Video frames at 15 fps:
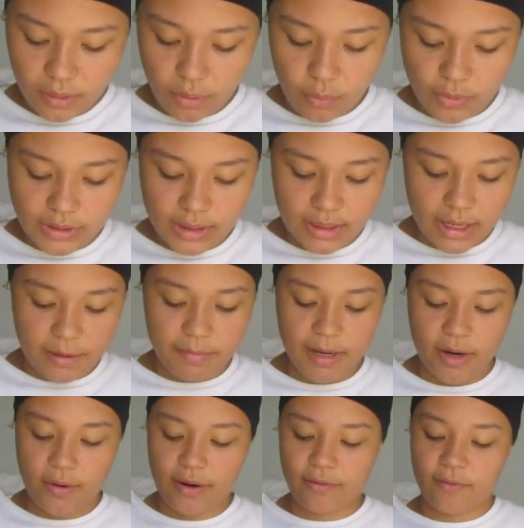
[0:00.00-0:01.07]
What's it like
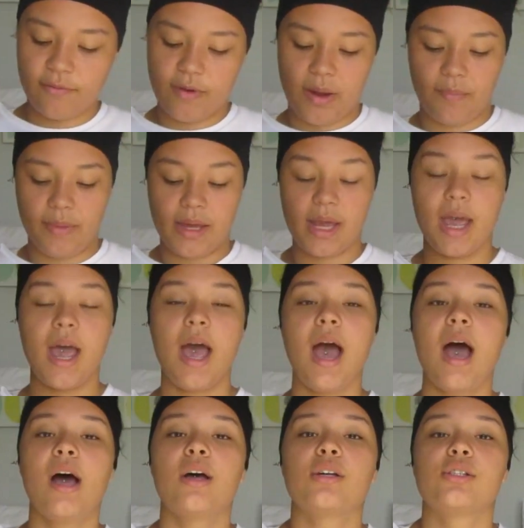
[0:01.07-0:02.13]
being away from family?
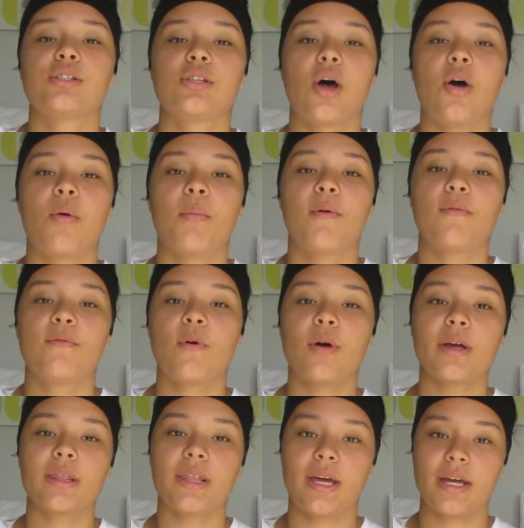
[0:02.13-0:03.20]
So
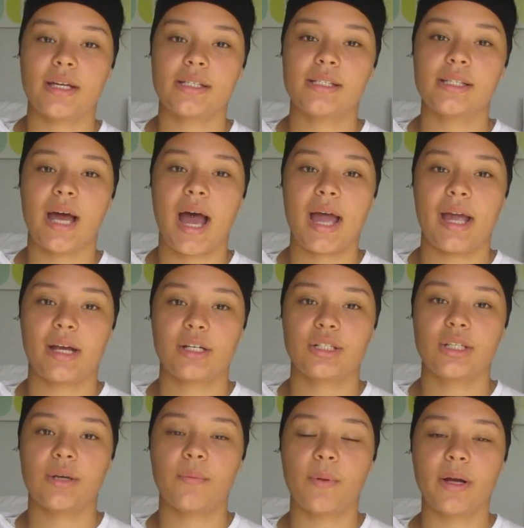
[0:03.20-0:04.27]
before this, I
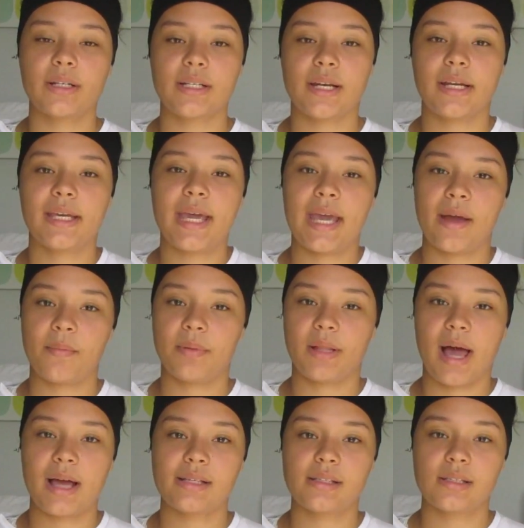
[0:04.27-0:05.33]
actually worked at a camp
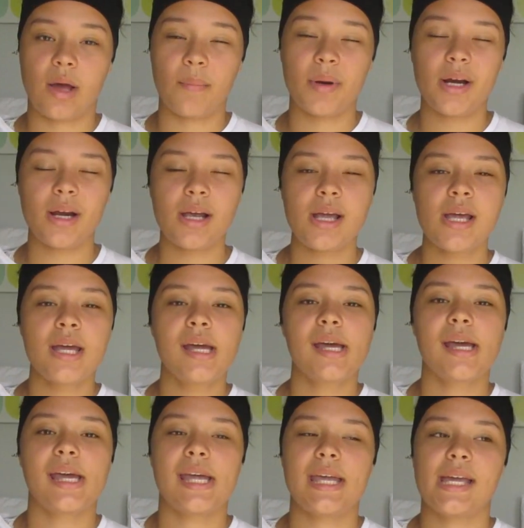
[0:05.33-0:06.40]
last summer,
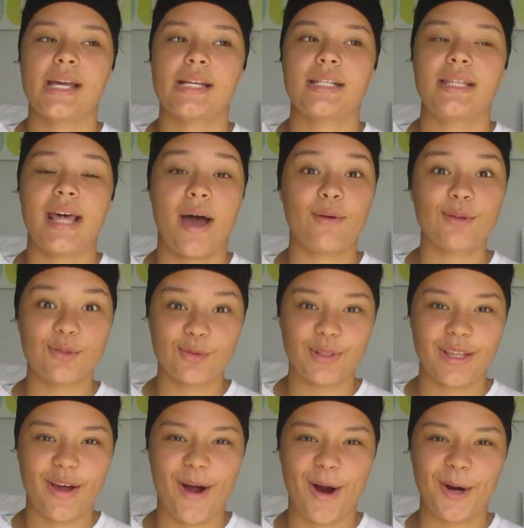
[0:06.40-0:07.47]
and that was
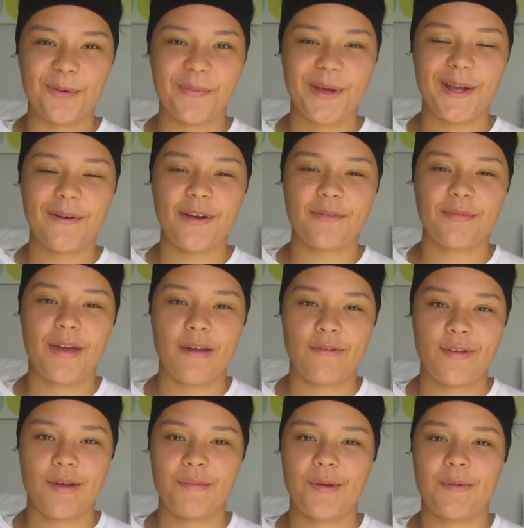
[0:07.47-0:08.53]
really hard being away from my
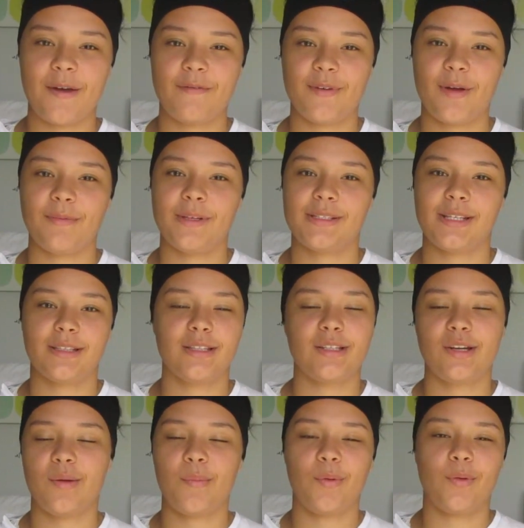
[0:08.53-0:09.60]
family. My family is like the
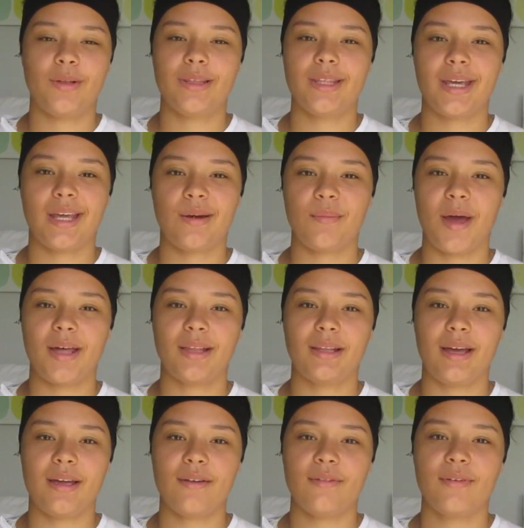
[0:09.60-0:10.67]
#1 thing in my
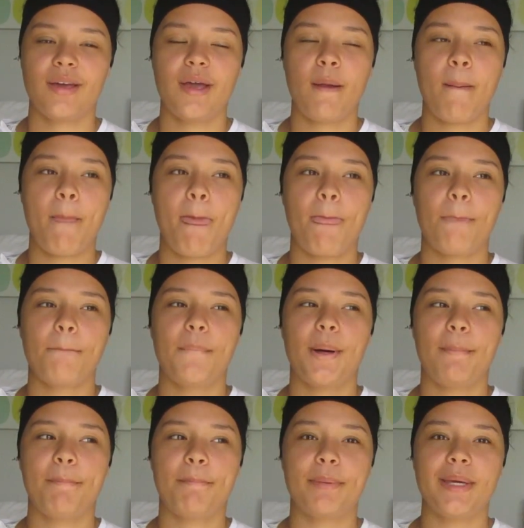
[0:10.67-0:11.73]
life.
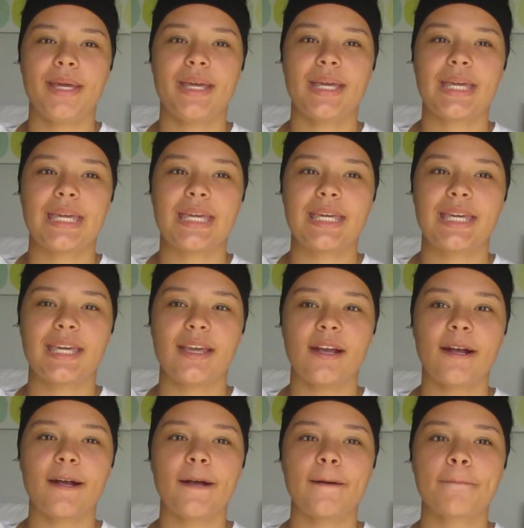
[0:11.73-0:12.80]
But being
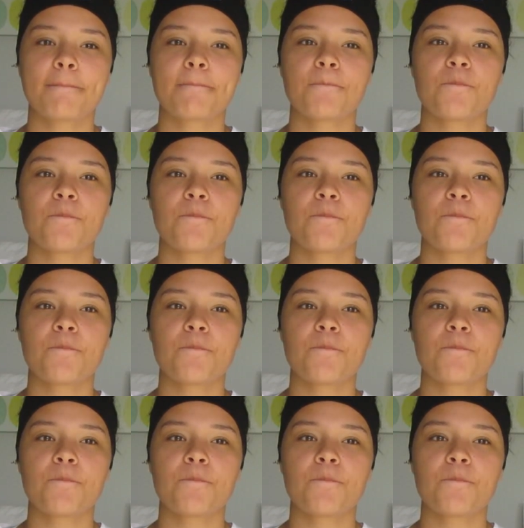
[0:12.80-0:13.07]
here,